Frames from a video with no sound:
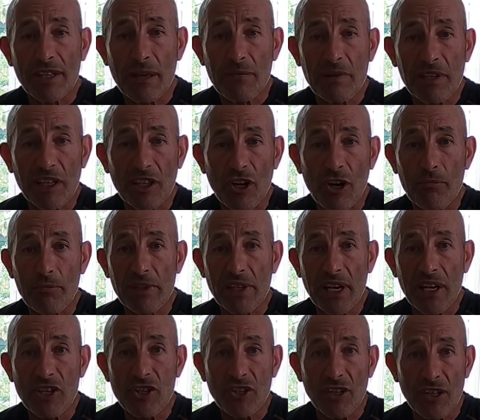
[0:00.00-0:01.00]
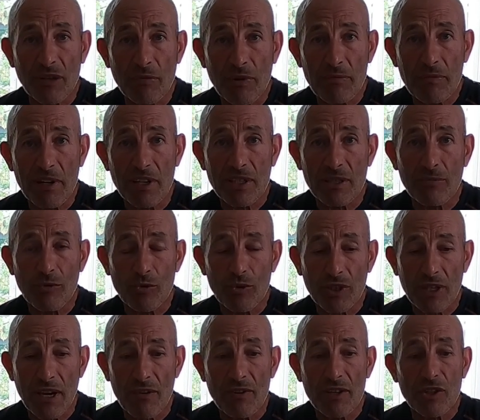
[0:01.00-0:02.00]
them in a combination and we mix them all
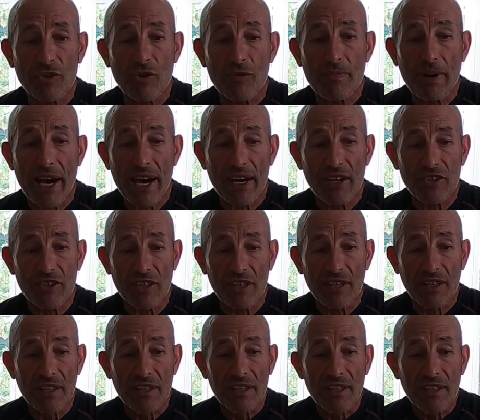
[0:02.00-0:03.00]
together into a powder.